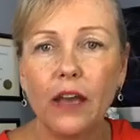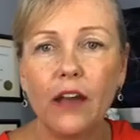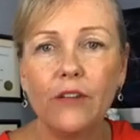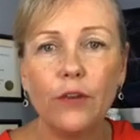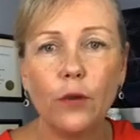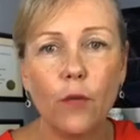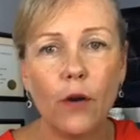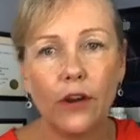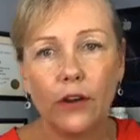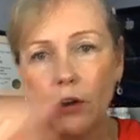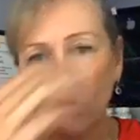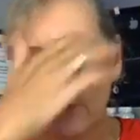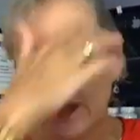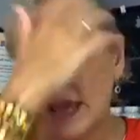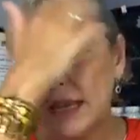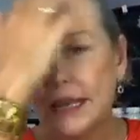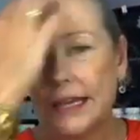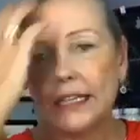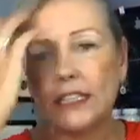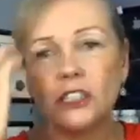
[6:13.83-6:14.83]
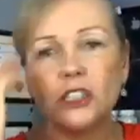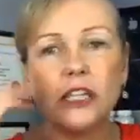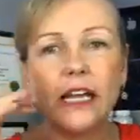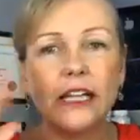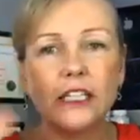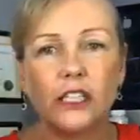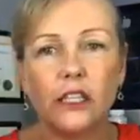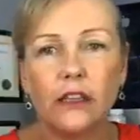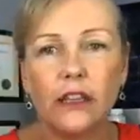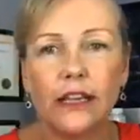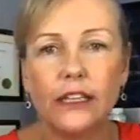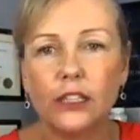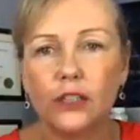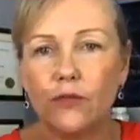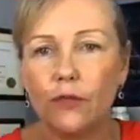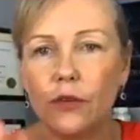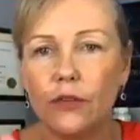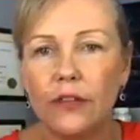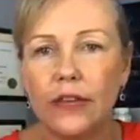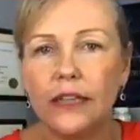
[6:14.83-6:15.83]
If you want to know, can I exchange this
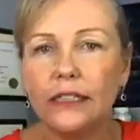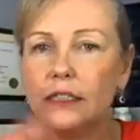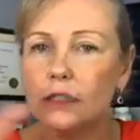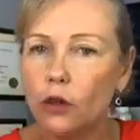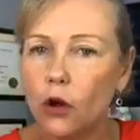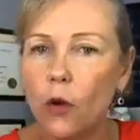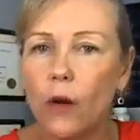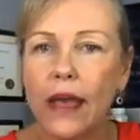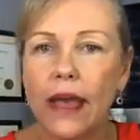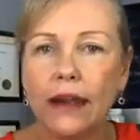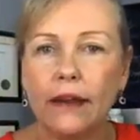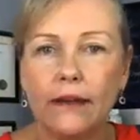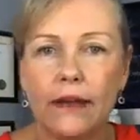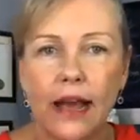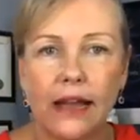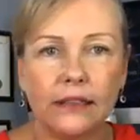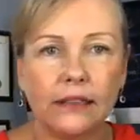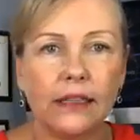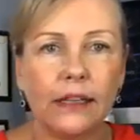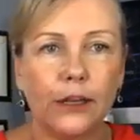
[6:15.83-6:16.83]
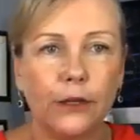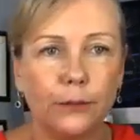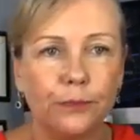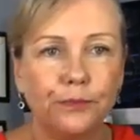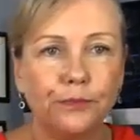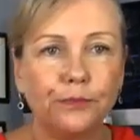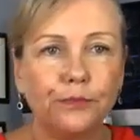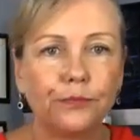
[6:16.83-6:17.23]
for this, go ahead and ask here.